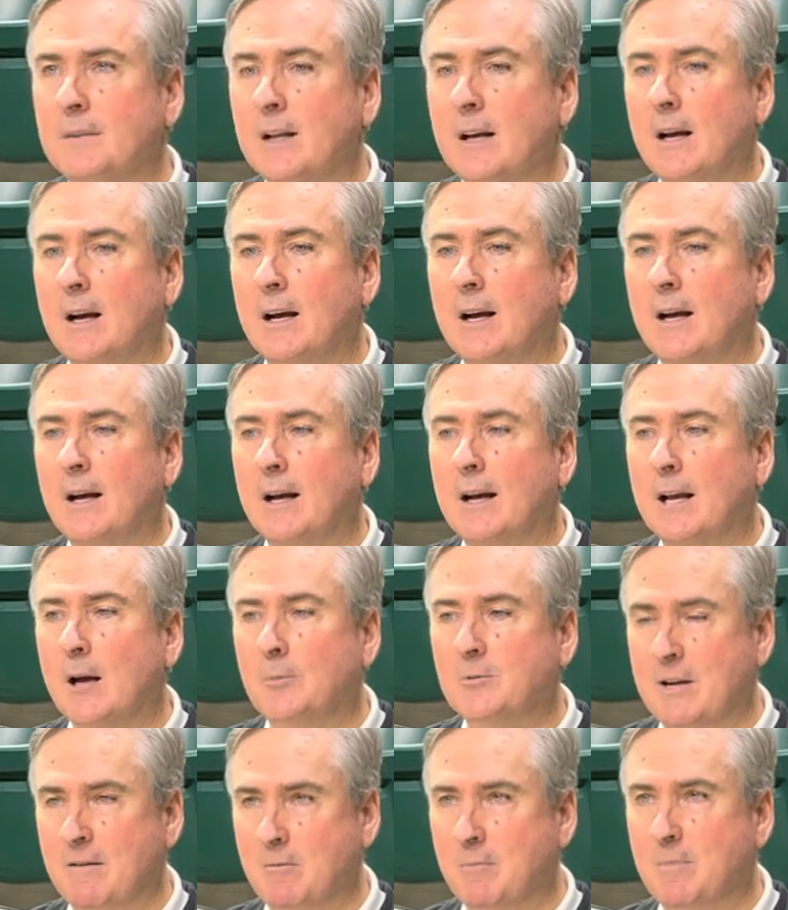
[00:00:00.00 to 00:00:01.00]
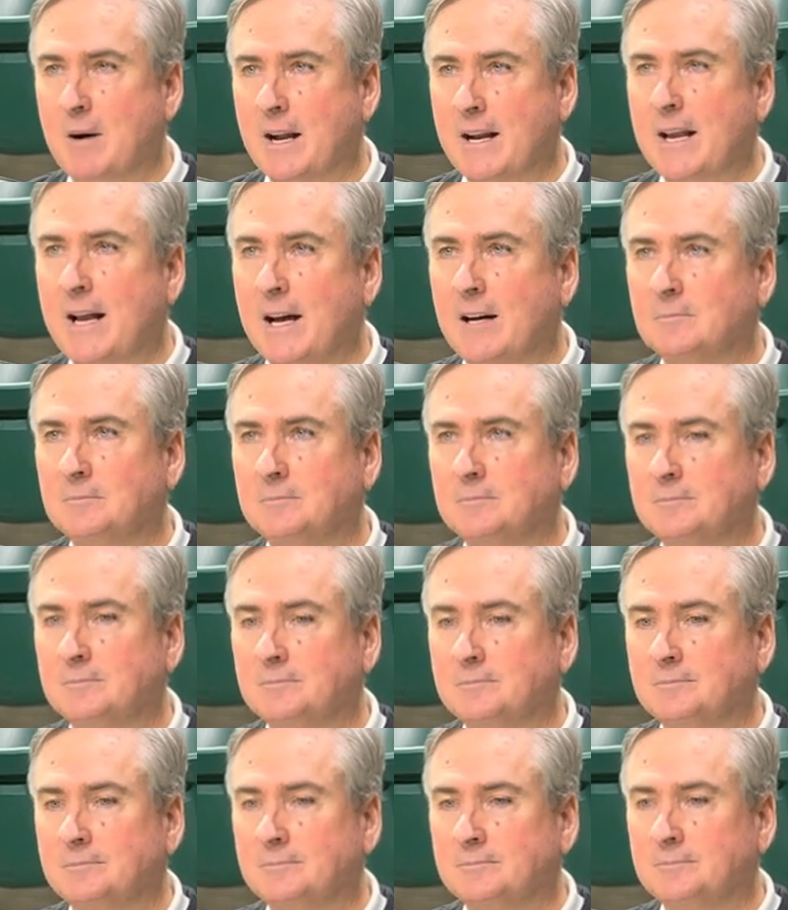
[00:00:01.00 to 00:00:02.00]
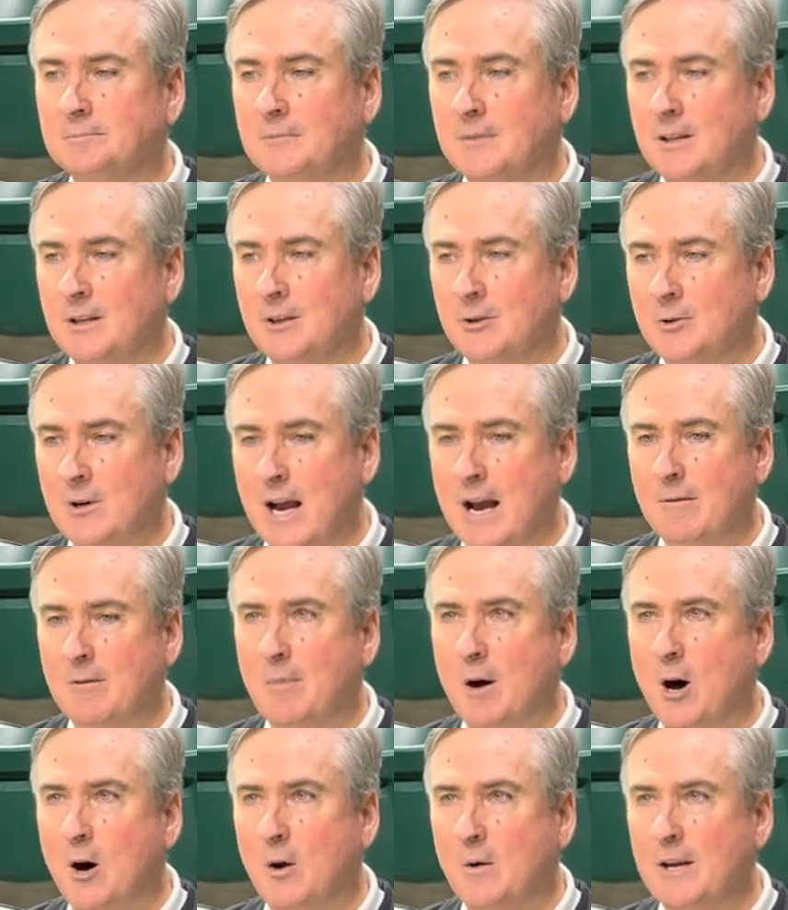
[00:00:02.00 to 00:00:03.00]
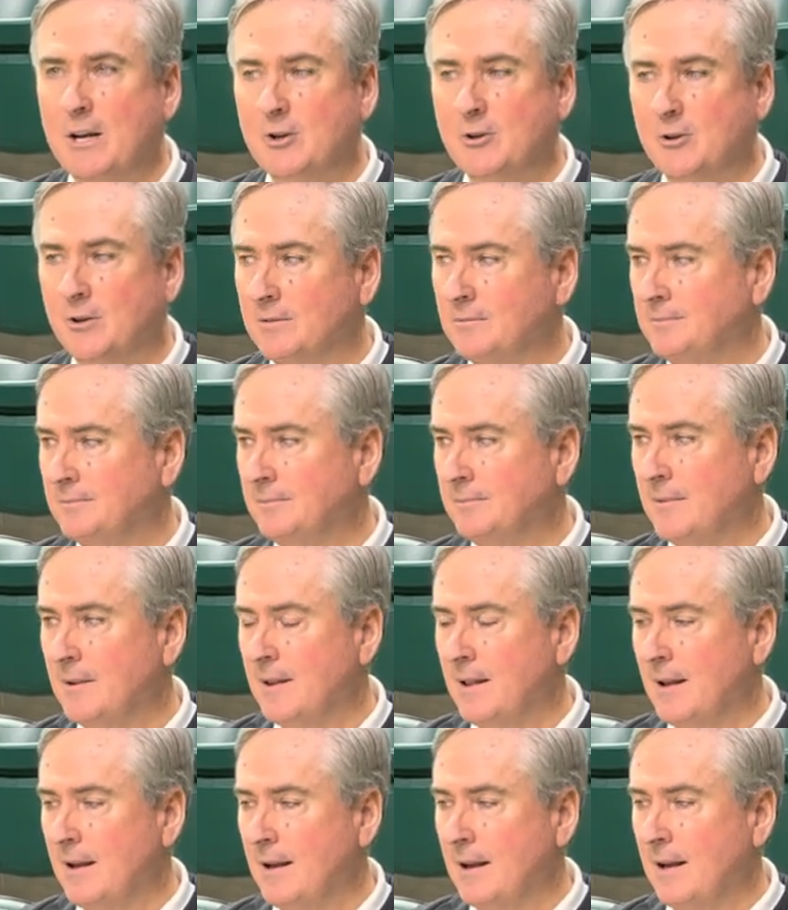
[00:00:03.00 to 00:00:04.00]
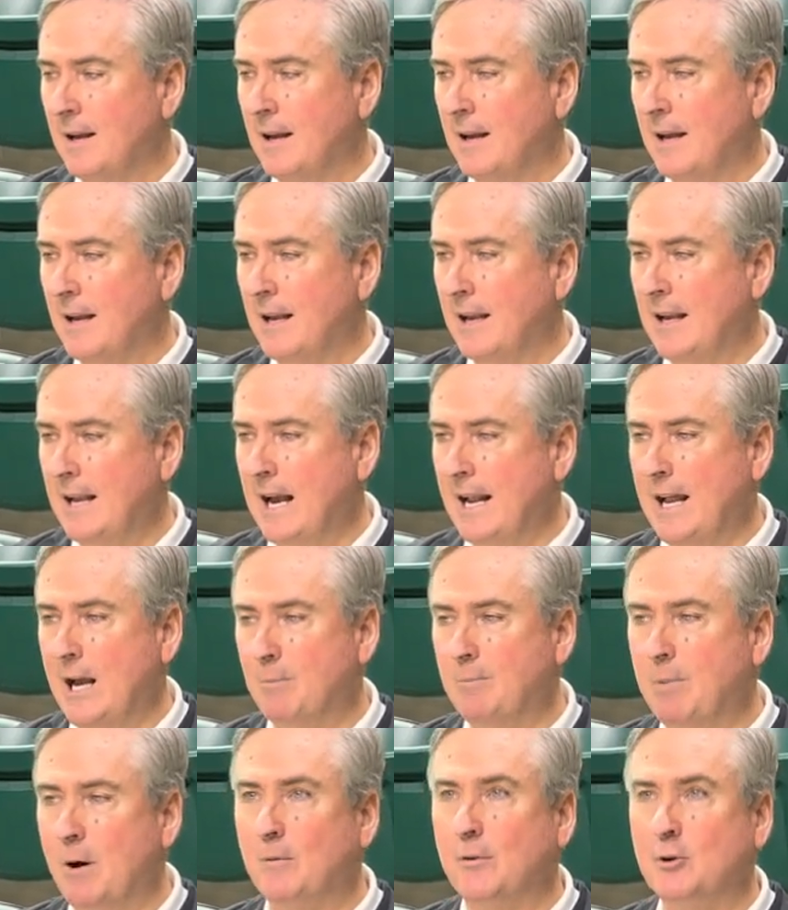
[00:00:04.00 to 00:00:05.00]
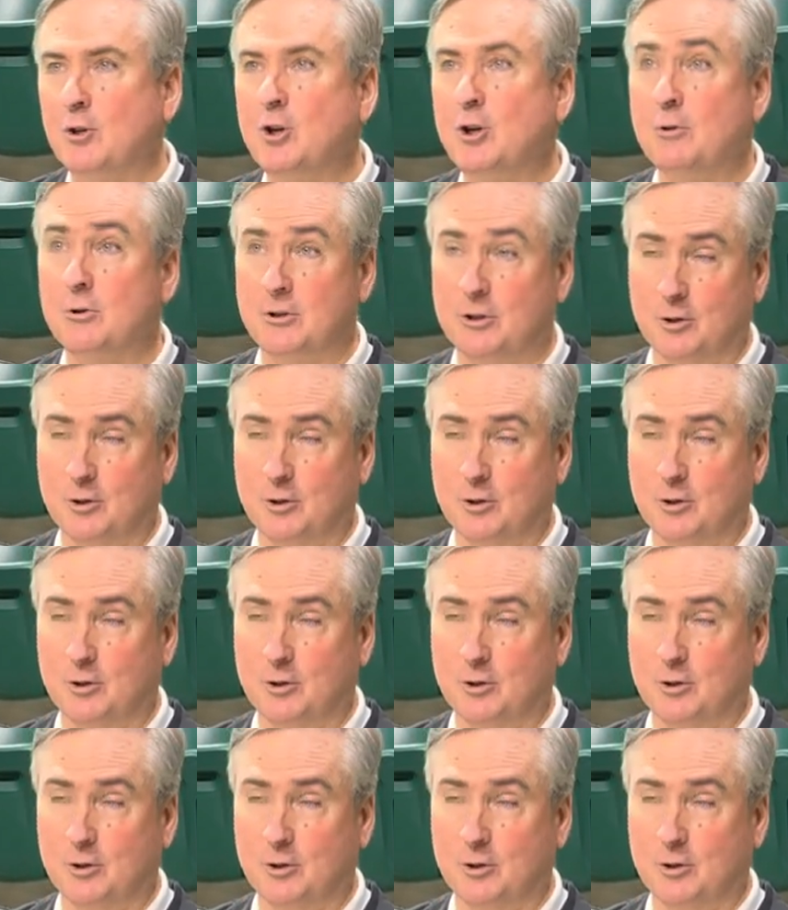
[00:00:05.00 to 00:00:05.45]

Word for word: Uh, helps everybody out. You drive the ball easier. Got to help off those shooters a